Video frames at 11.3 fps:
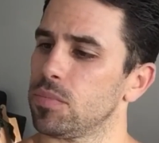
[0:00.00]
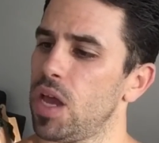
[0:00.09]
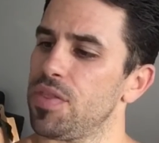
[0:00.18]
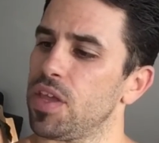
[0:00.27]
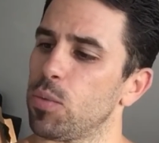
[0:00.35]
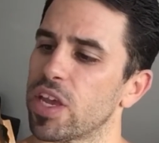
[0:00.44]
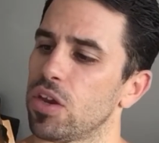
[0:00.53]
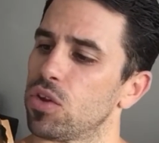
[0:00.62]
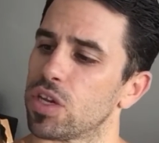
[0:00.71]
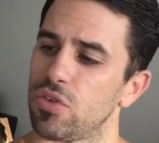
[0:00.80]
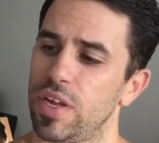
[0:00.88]
And then we can
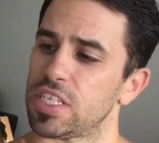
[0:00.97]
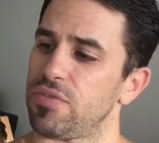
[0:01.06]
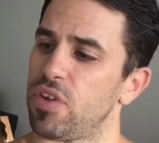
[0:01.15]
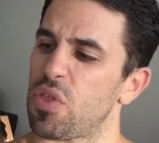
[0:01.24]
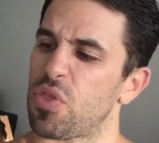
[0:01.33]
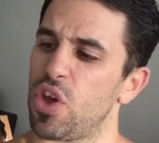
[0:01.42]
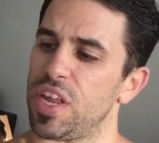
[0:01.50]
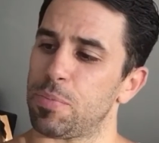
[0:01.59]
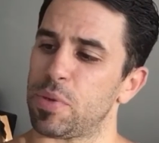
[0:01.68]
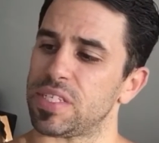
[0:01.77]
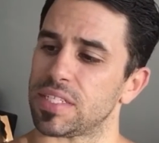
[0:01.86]
look at the rest of it.
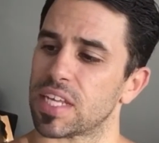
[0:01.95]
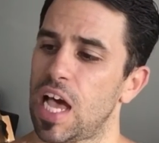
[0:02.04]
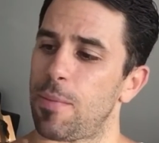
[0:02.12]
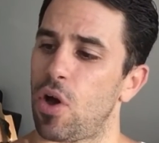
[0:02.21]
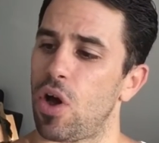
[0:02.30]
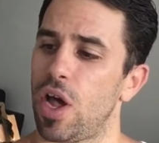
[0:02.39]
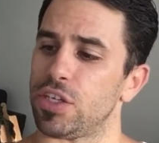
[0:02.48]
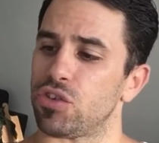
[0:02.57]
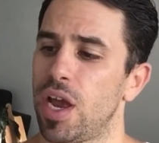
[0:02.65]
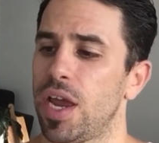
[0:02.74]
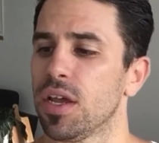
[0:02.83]
30% is
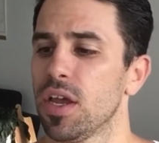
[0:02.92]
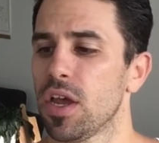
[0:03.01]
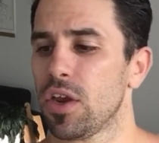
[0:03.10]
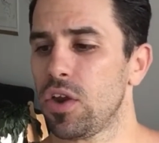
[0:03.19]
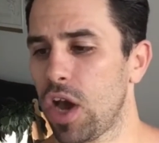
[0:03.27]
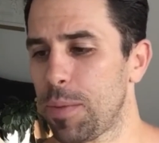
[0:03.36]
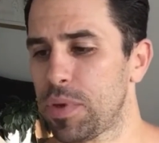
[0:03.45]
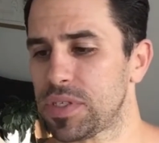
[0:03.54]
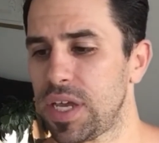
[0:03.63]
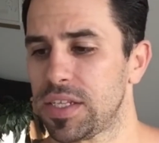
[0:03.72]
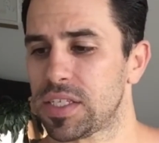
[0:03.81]
carbohydrate,
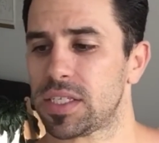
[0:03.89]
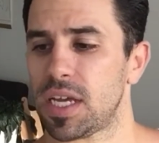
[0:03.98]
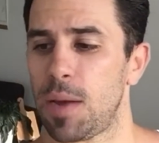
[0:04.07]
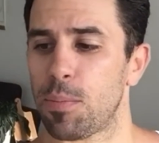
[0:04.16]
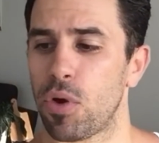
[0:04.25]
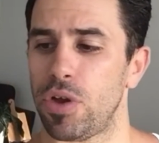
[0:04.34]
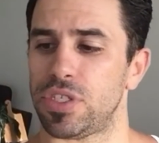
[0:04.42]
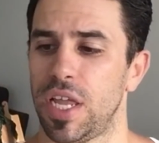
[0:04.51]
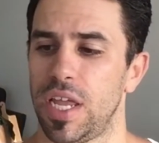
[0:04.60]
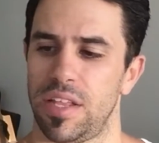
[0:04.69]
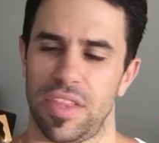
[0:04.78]
9% is
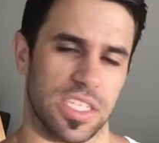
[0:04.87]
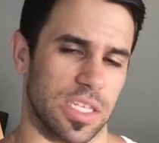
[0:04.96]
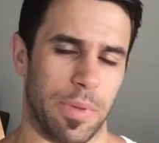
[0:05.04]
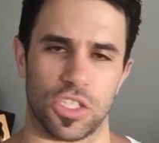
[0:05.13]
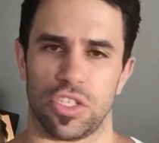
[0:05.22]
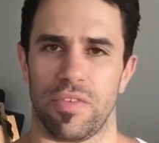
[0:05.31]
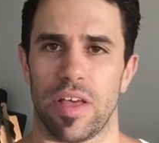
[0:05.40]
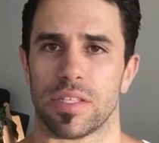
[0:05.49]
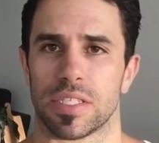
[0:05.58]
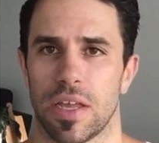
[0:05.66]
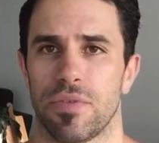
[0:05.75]
protein, and then there's a bunch of other
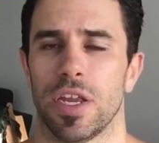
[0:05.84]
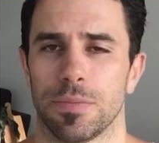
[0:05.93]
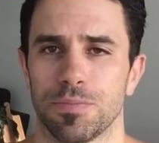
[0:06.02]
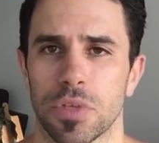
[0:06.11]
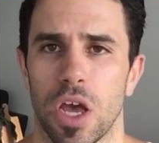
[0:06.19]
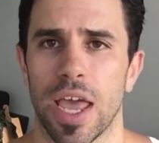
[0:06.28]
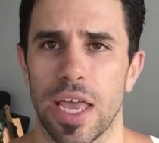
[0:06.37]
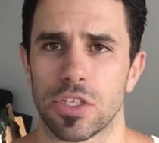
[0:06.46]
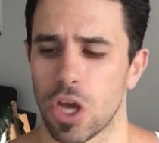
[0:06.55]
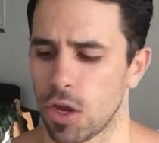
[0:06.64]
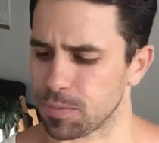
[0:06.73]
stuff in it. Okay,
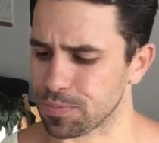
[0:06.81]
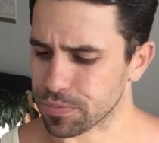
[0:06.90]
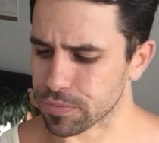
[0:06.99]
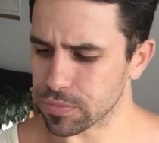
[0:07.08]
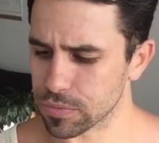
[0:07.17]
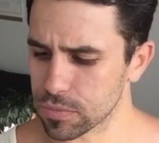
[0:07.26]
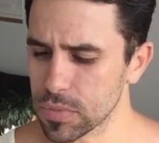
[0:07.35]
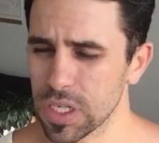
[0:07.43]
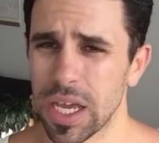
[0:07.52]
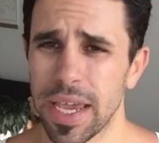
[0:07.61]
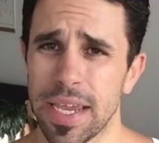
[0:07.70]
so
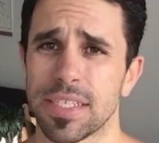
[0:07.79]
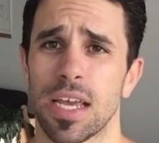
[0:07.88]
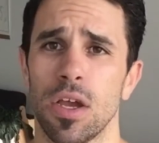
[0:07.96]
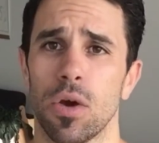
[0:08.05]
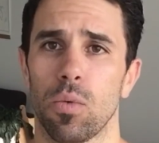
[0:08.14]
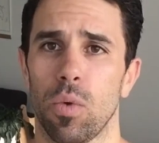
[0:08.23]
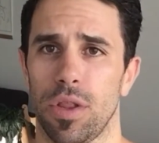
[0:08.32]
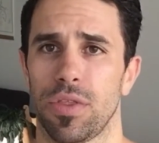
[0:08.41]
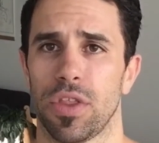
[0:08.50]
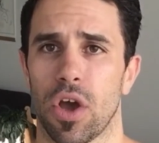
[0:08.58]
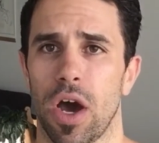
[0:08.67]
here's
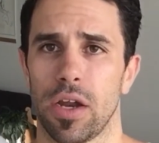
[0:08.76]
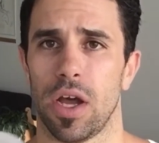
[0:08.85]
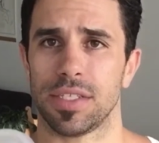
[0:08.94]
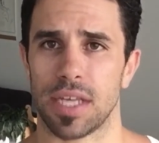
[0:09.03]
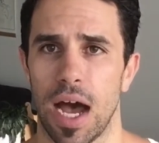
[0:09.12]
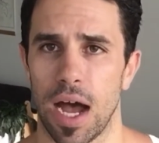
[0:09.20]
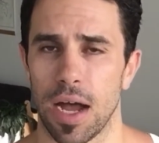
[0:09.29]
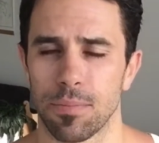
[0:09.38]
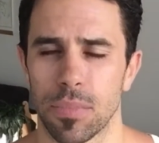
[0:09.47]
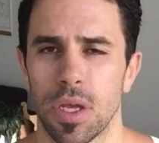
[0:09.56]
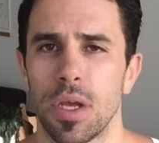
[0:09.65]
what the guidelines are.
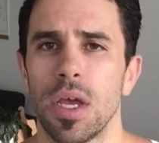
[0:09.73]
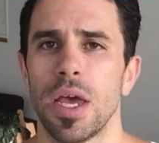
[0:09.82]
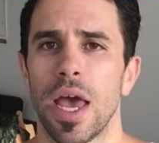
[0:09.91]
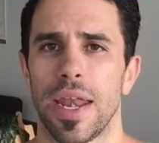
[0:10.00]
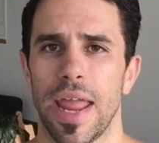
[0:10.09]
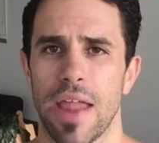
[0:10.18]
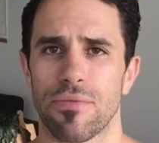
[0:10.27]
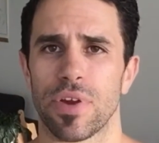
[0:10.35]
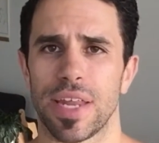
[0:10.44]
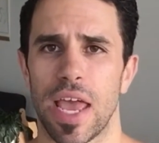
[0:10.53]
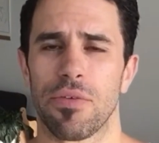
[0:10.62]
An
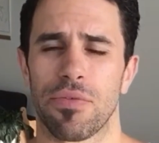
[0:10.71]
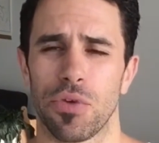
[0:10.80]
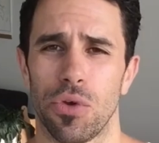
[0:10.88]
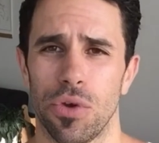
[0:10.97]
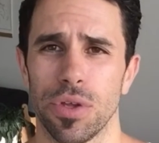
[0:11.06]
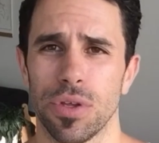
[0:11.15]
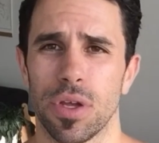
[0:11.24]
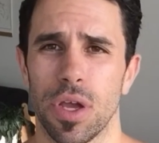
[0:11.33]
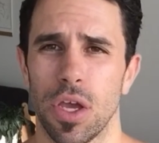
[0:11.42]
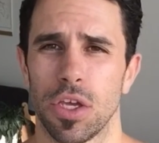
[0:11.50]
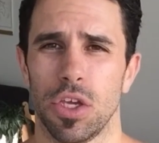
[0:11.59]
everyday food,
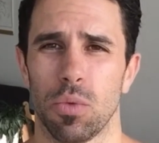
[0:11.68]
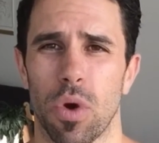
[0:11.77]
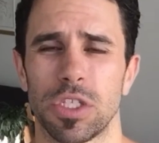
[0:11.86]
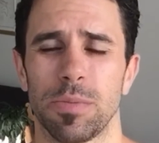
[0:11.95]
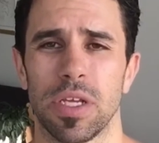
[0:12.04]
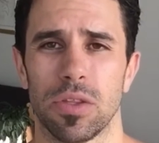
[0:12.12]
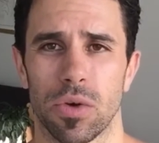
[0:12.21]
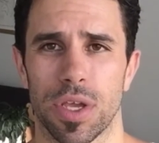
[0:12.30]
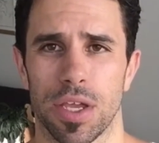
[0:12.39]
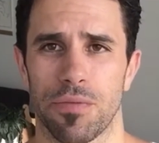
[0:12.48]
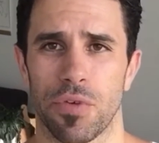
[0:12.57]
you want to be
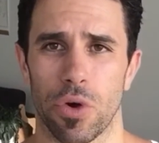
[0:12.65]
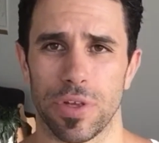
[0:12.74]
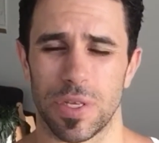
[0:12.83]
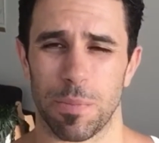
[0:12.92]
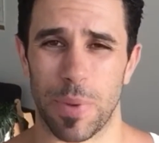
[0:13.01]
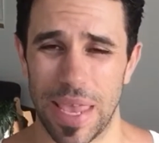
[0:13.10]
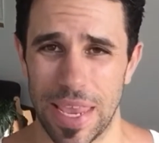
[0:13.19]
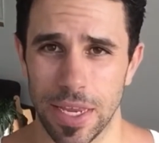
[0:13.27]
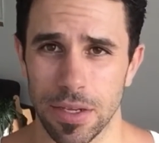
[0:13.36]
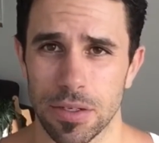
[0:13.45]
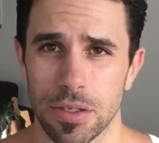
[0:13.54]
looking for it to
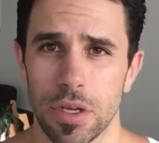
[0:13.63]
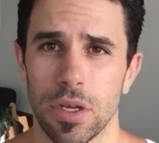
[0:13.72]
be